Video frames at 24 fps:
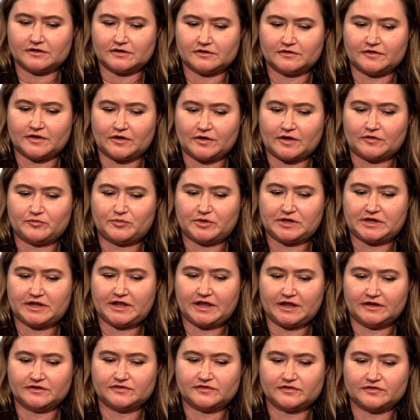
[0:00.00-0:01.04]
there have been
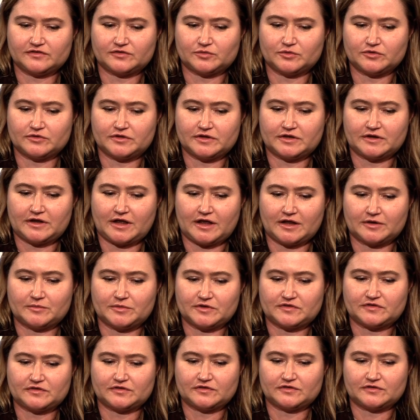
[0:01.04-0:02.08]
cases where the
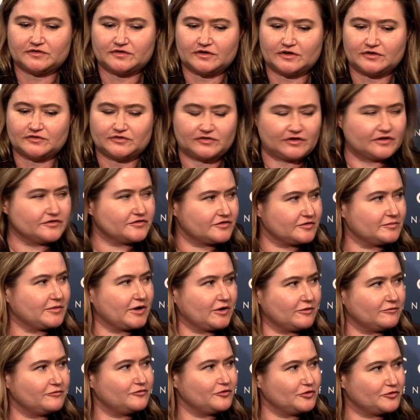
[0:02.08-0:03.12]
Anonymous has, has done some
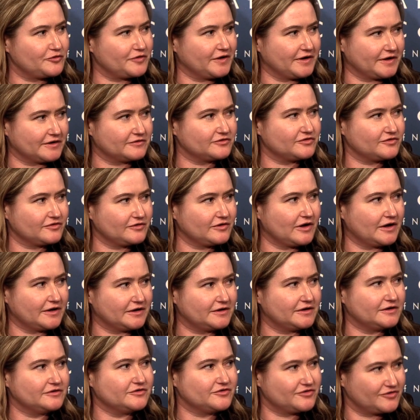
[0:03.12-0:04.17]
helpful things, like
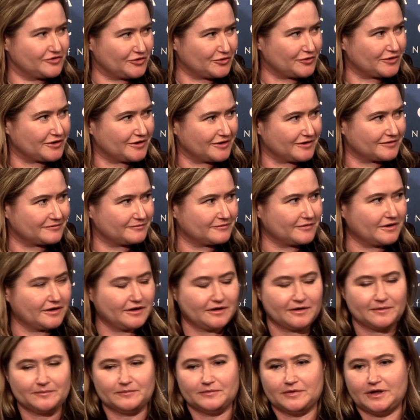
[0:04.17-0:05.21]
in Syria,
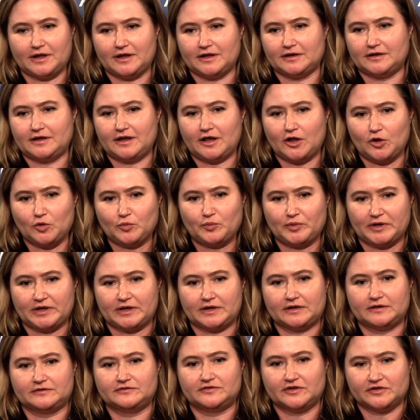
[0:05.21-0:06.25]
um, and
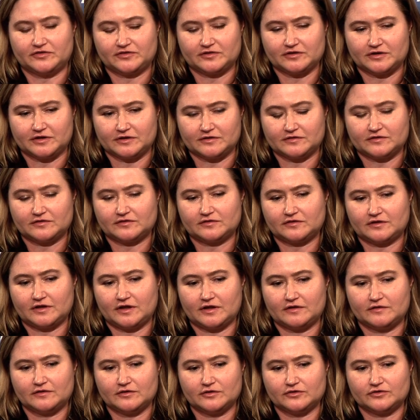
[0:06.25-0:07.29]
helping dissidents.
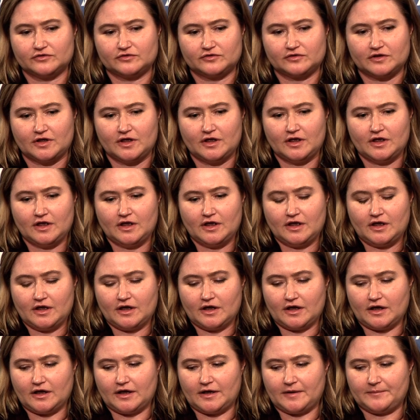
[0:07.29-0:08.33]
And there's,
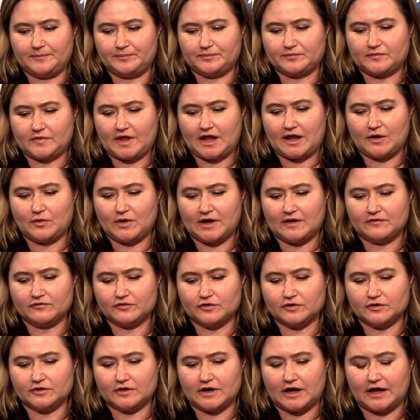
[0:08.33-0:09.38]
um,
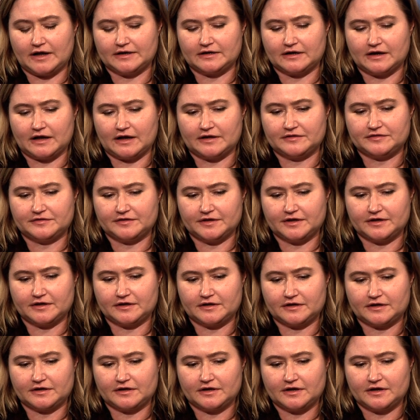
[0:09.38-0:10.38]
however, I, I think